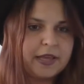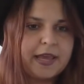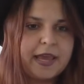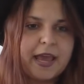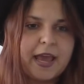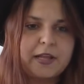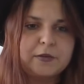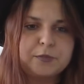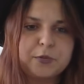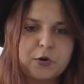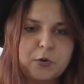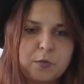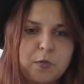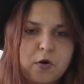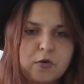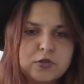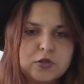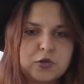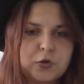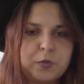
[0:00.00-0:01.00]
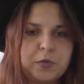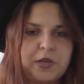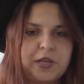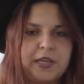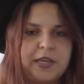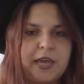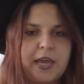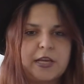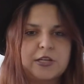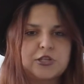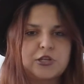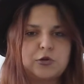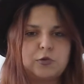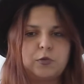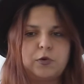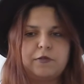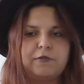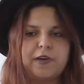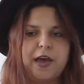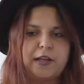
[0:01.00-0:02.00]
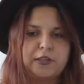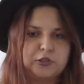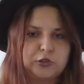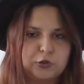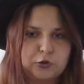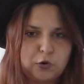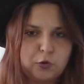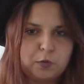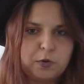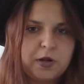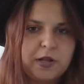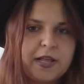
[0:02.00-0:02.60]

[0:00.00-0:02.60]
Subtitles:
and promotes communication with that group.